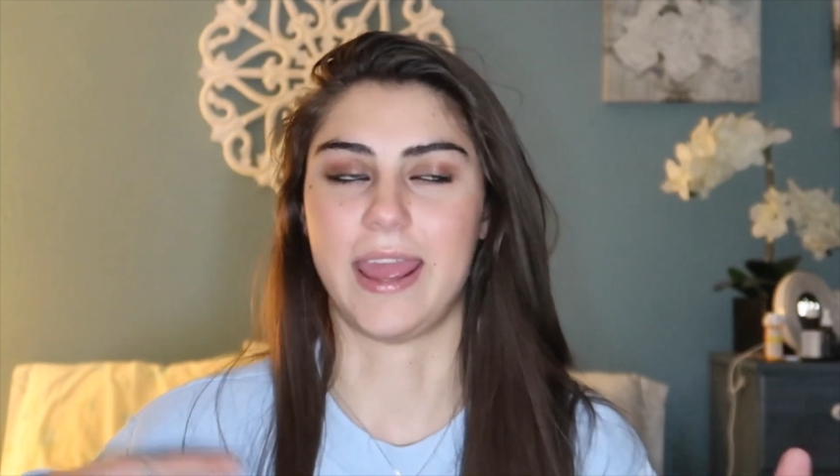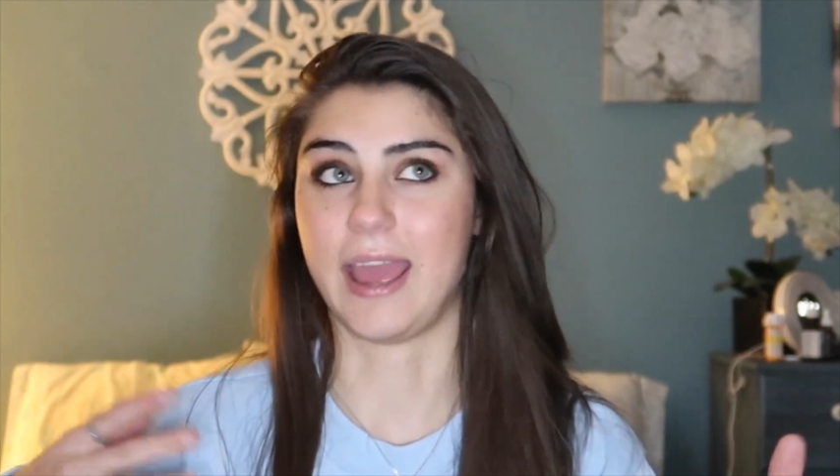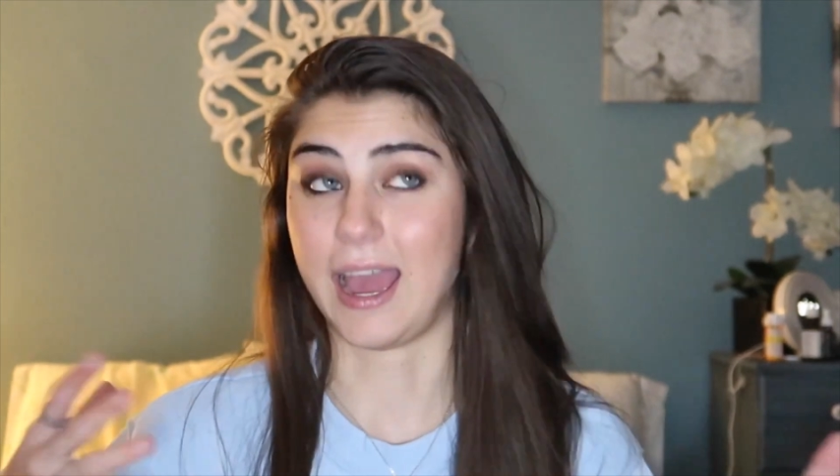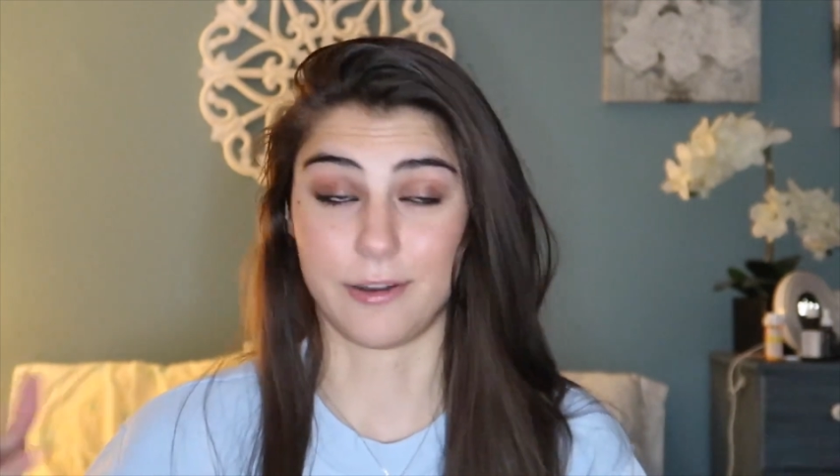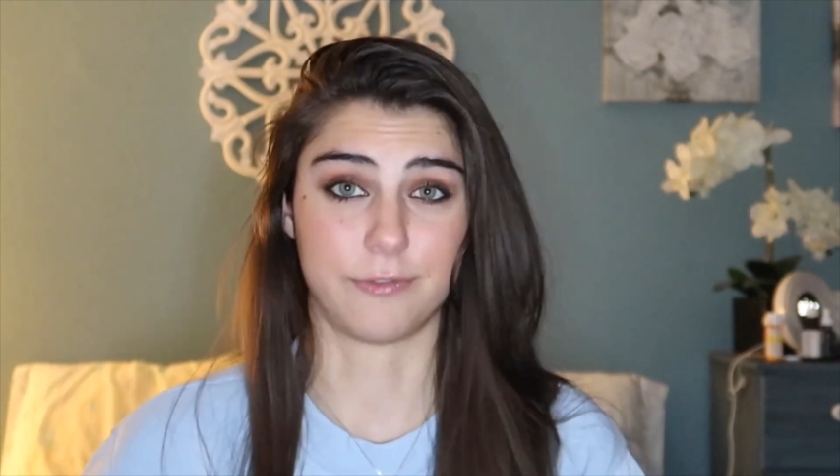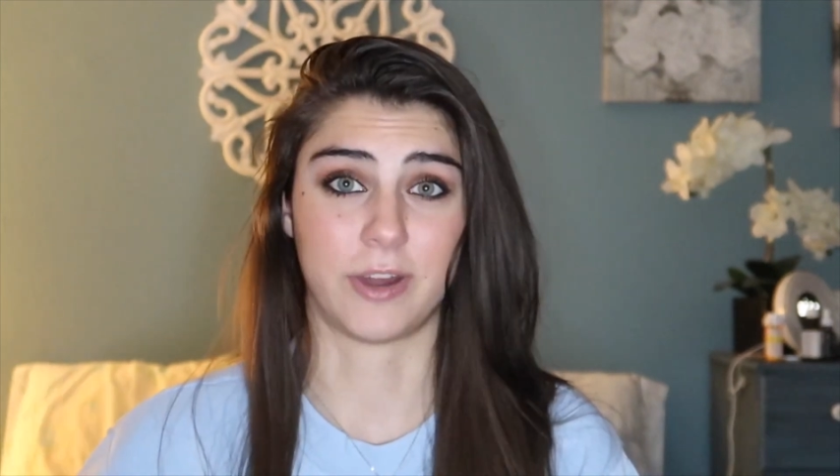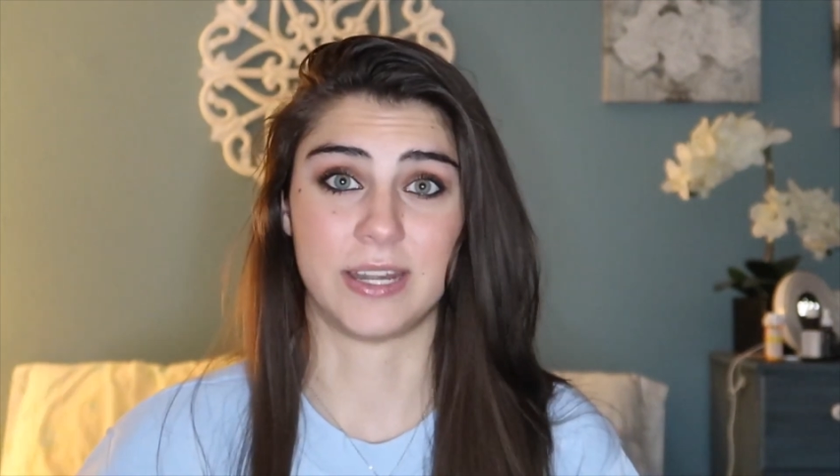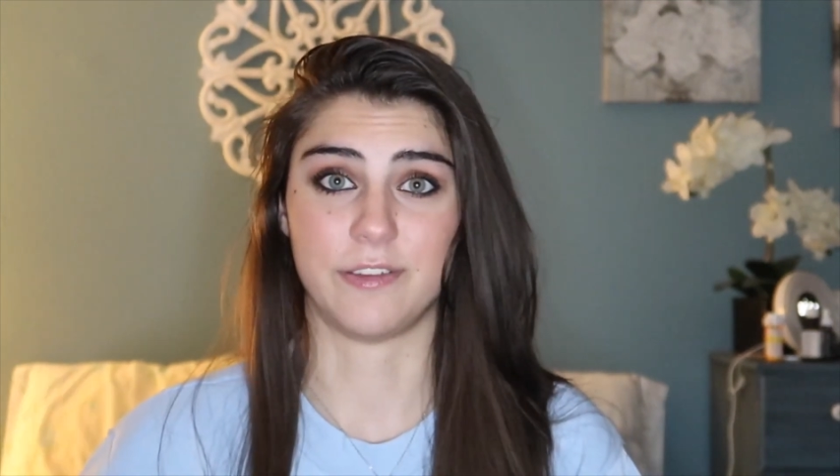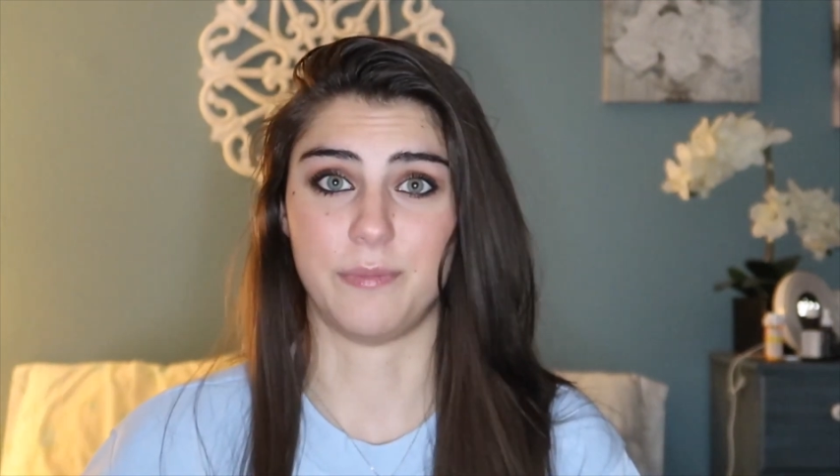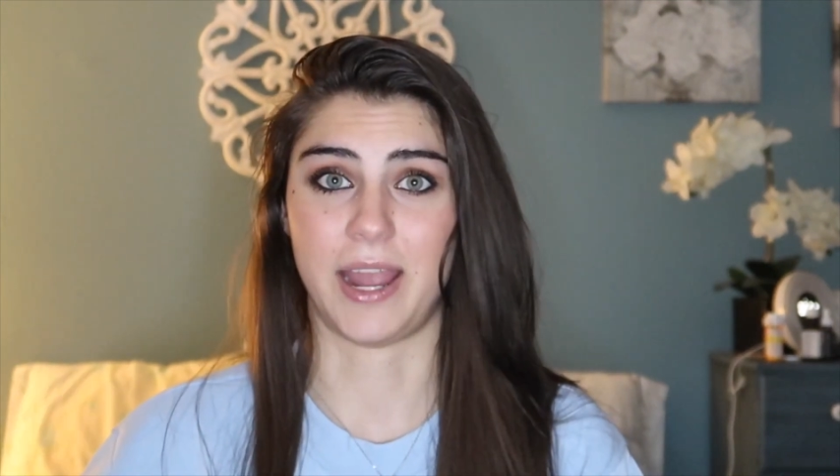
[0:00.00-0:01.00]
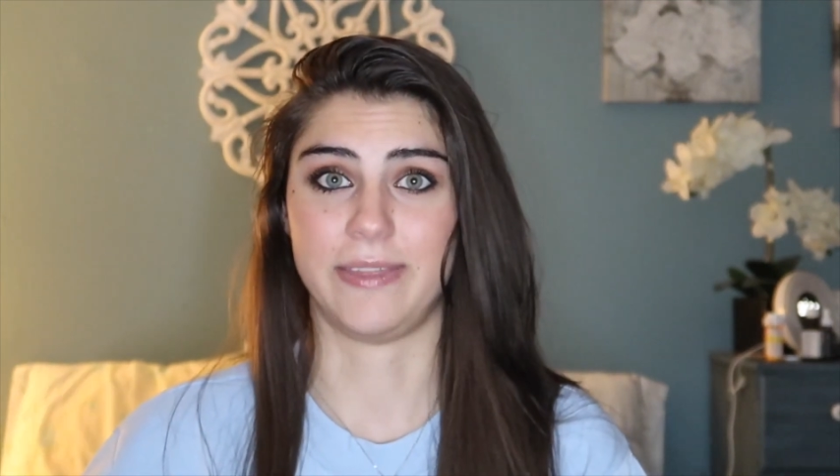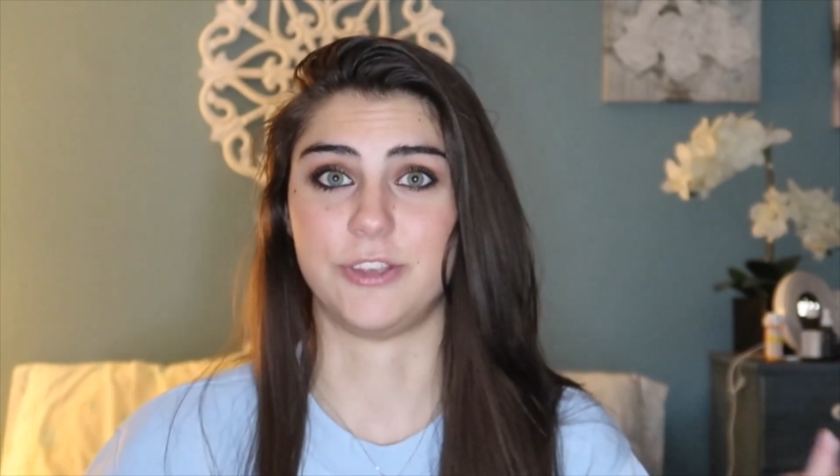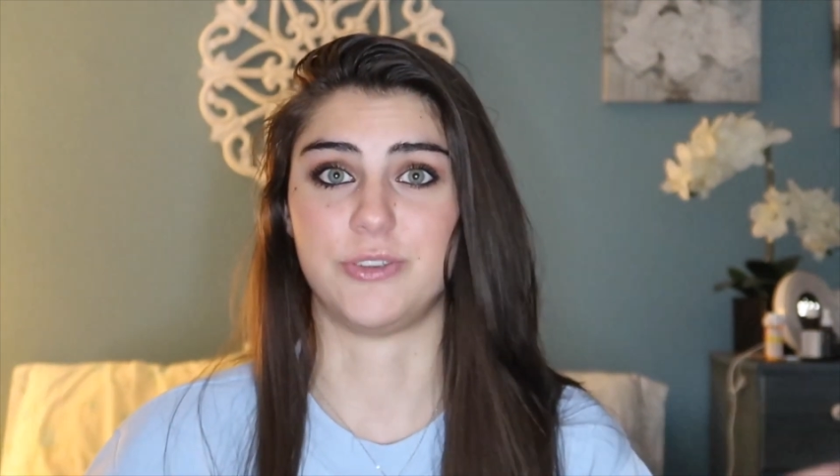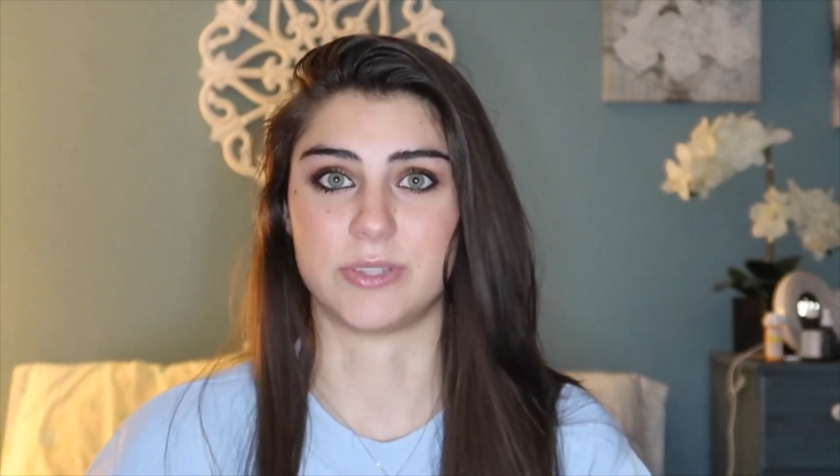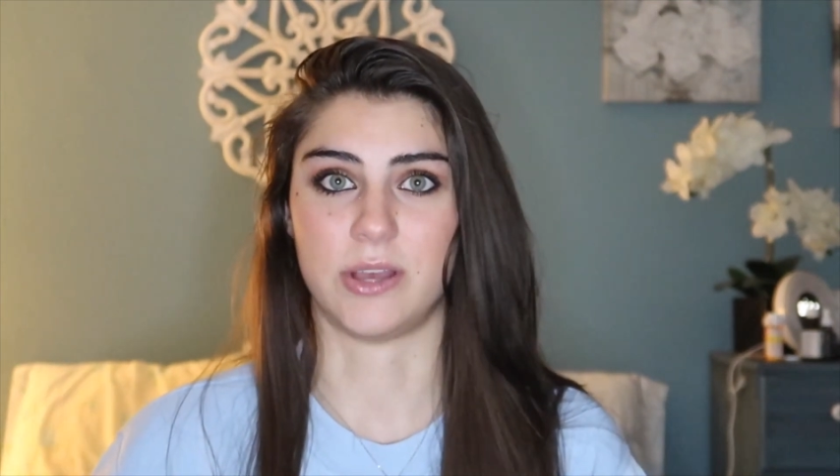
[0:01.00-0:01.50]
had a friend of mine,
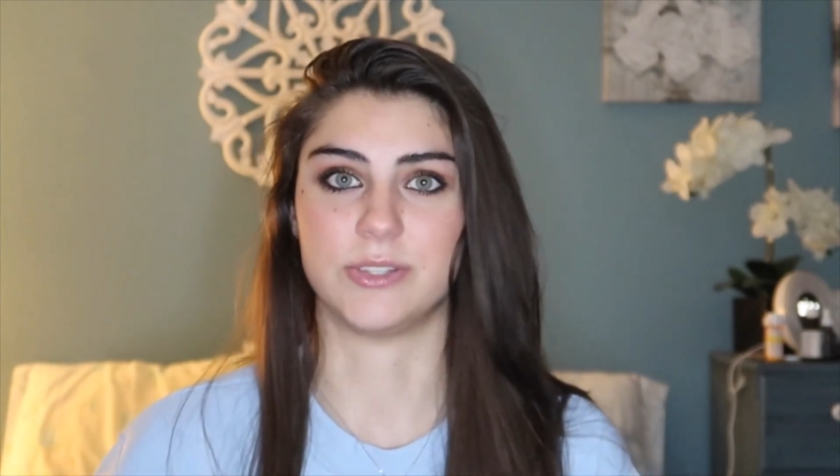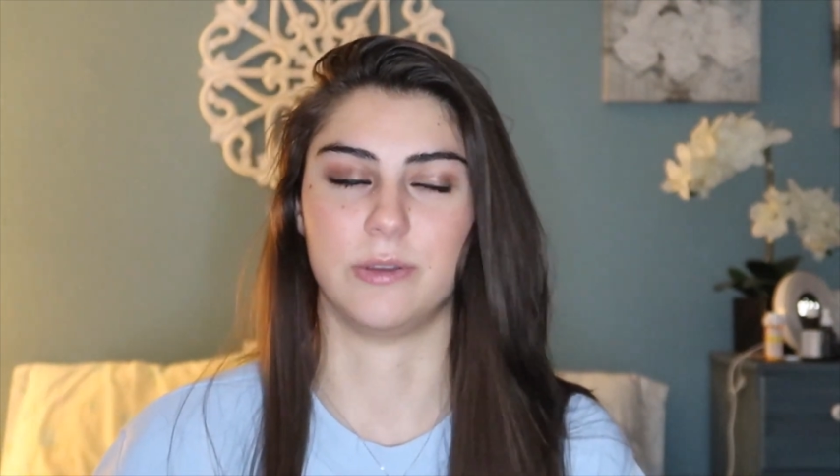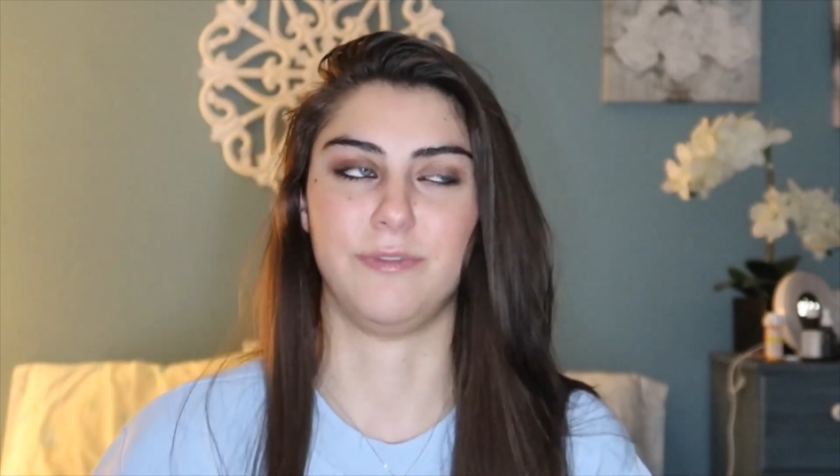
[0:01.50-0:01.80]
she was also